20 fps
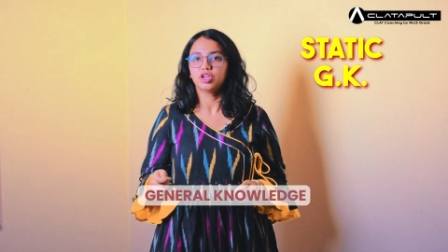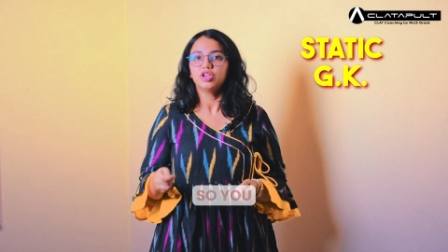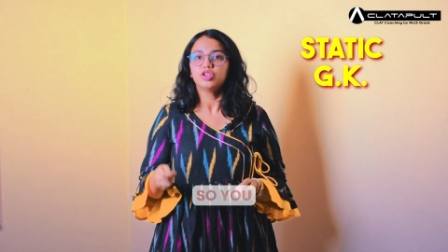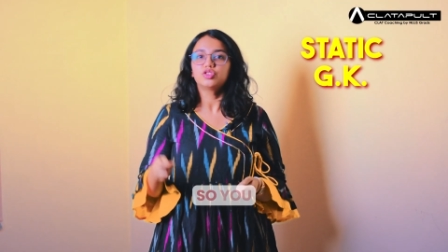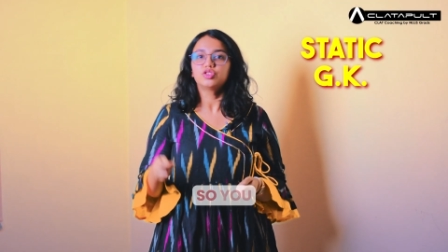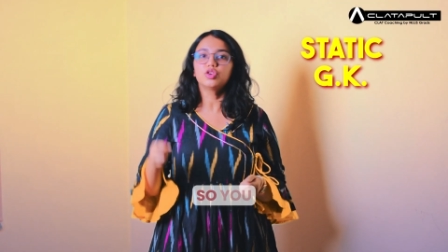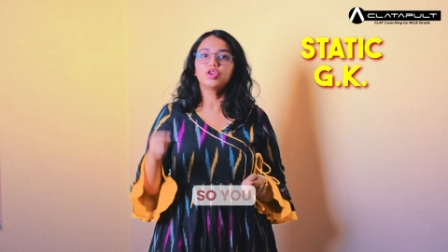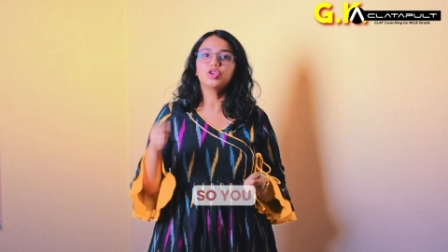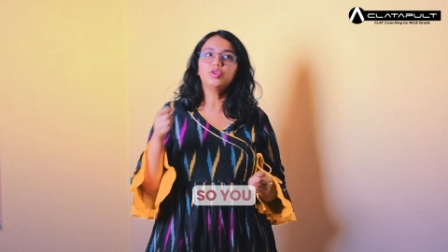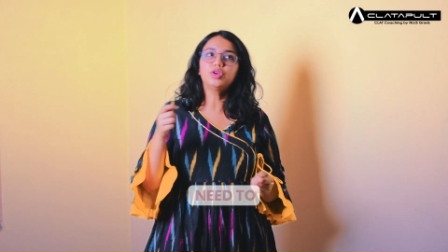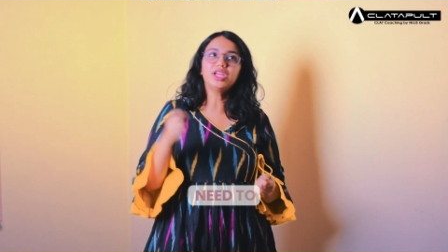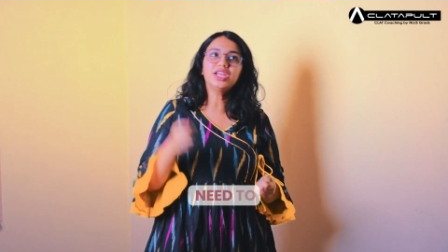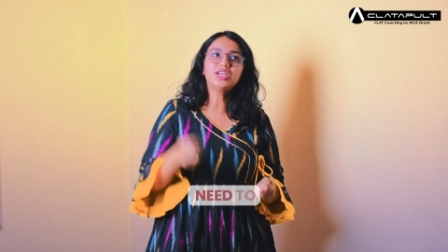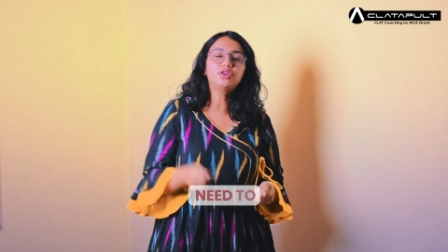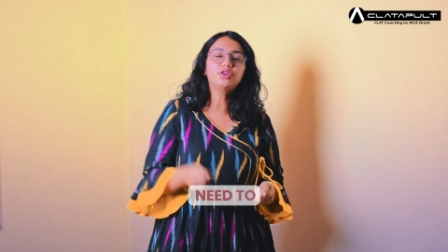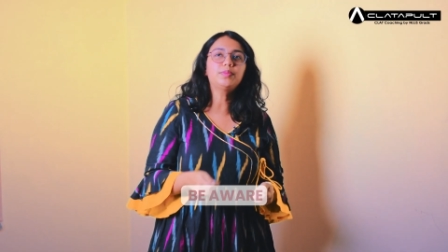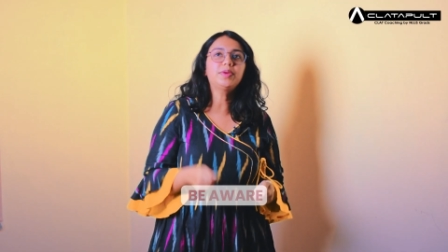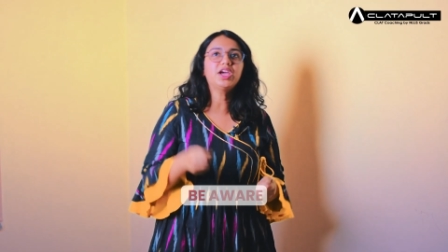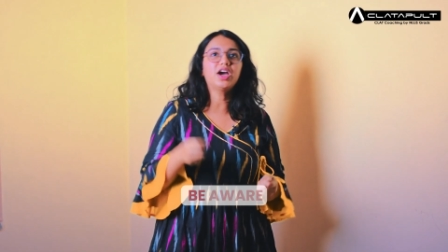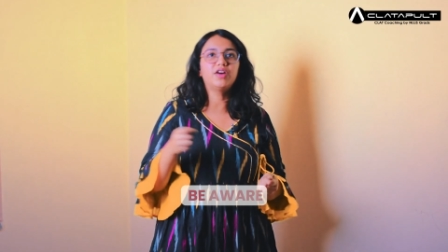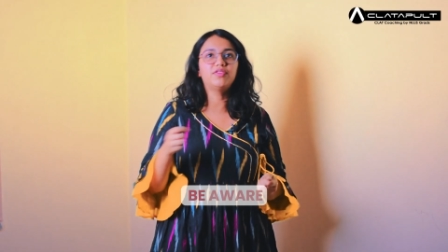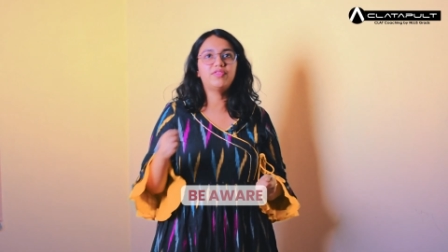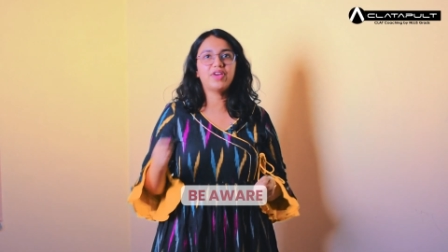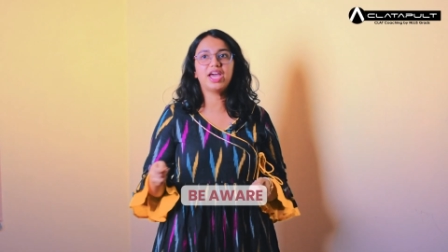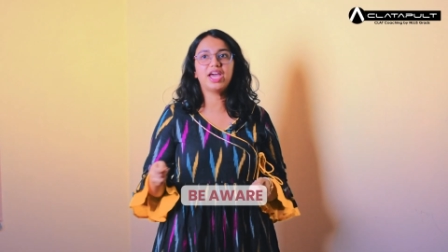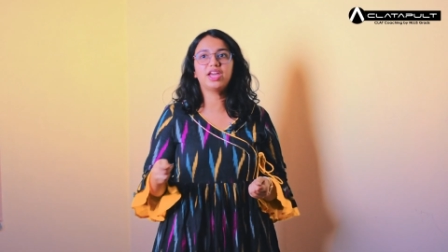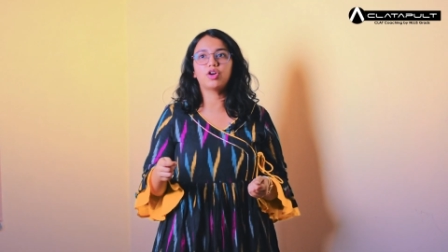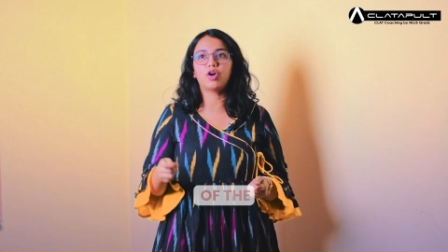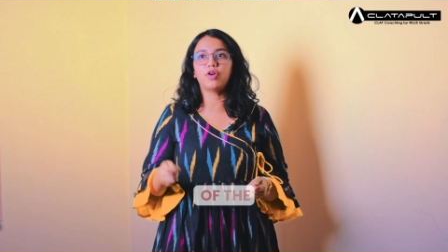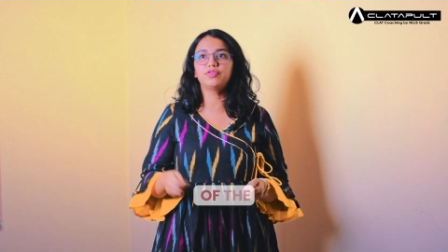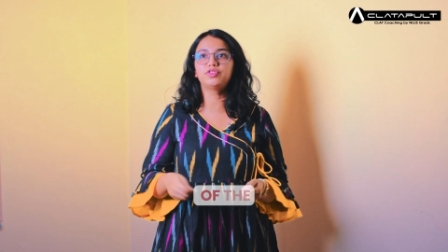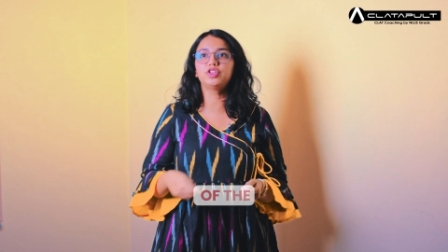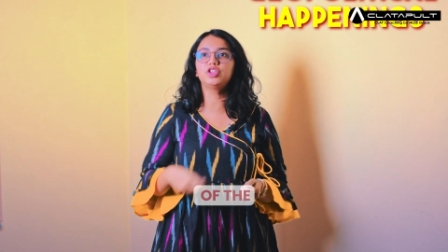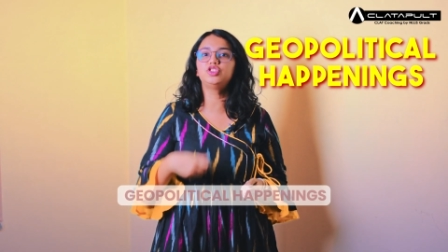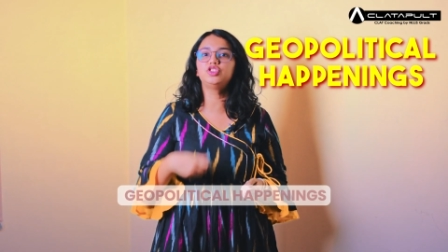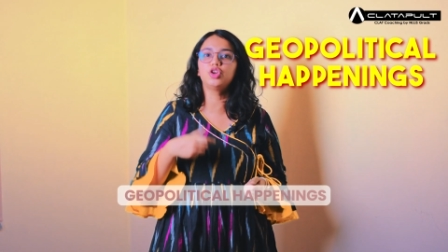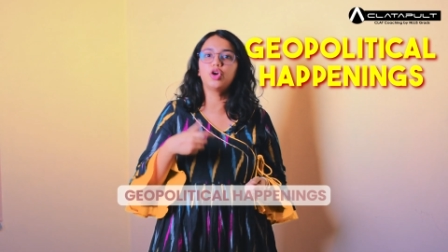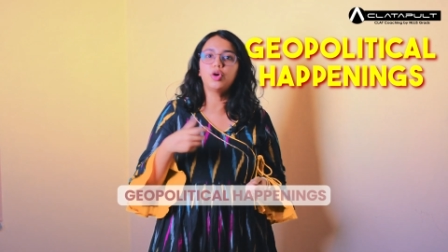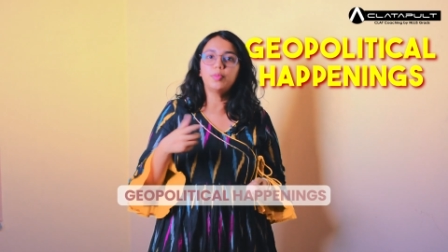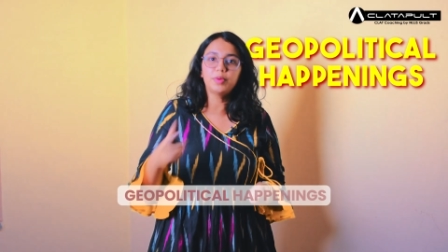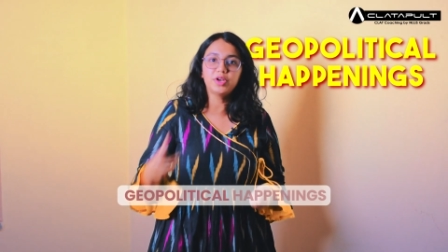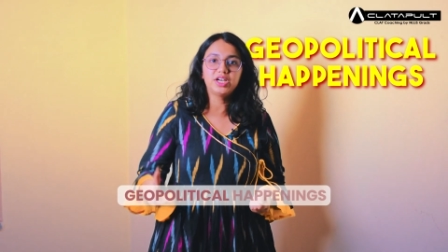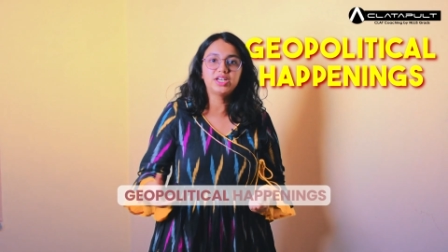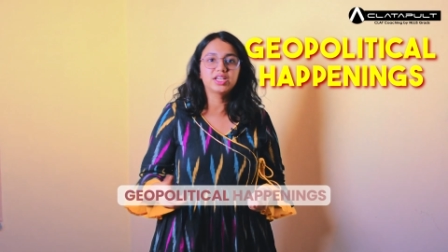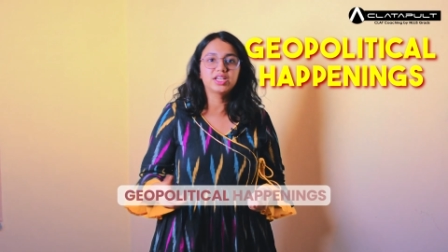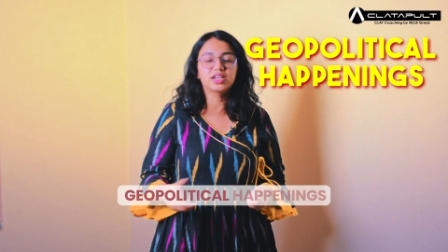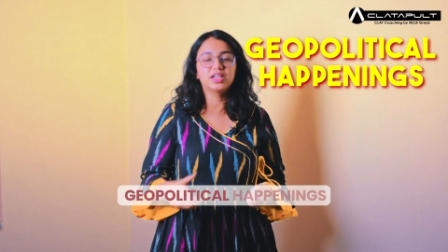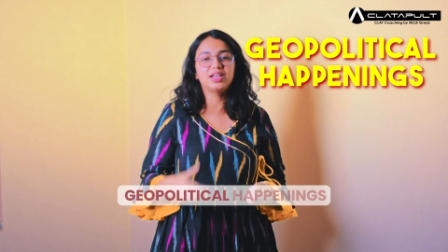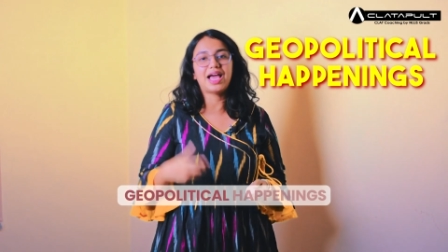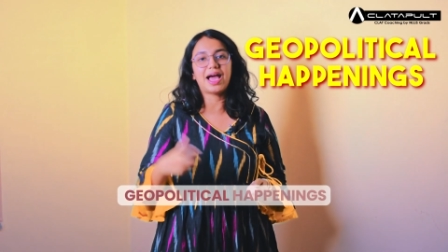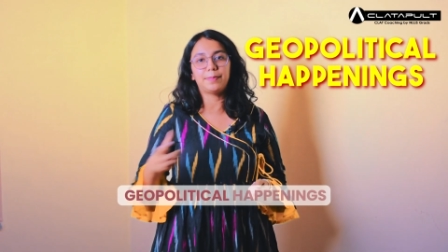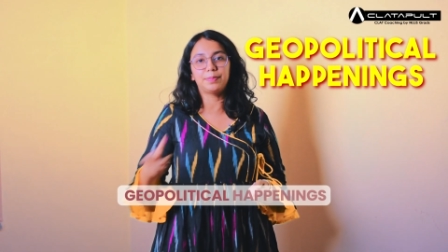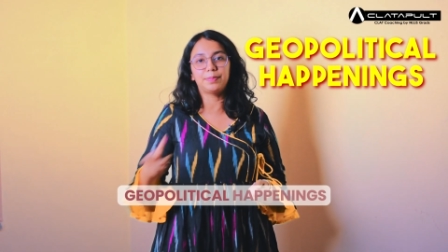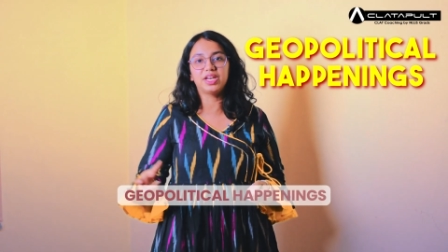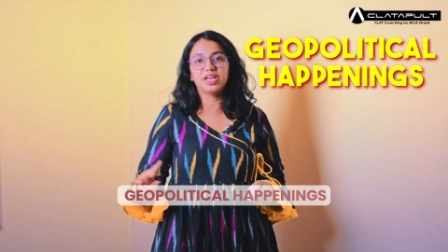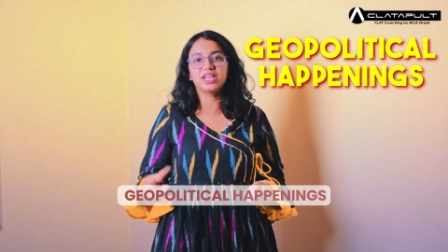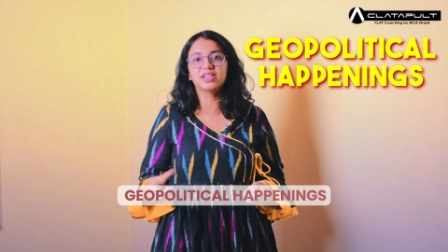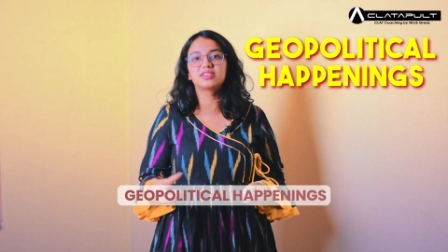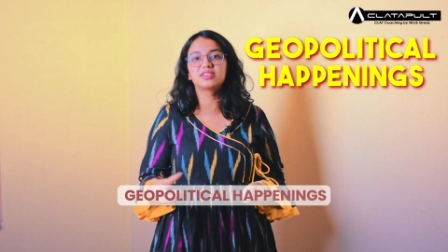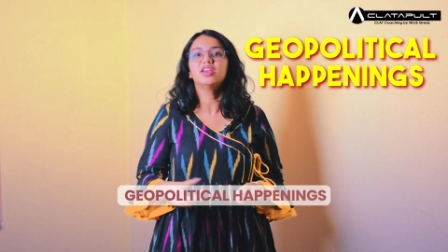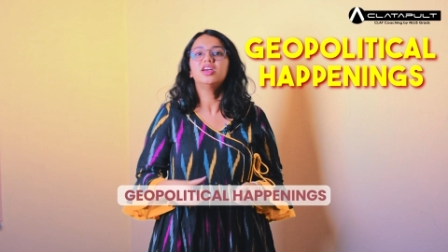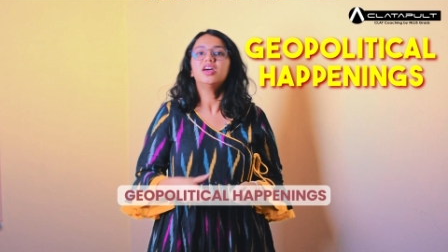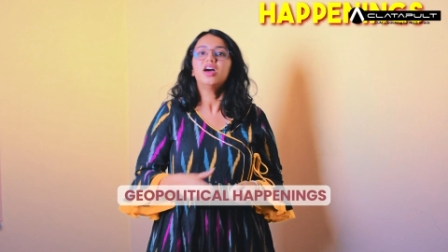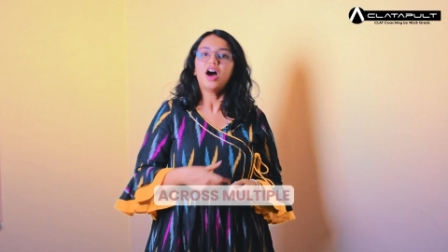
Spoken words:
So you need to be aware of the geopolitical happenings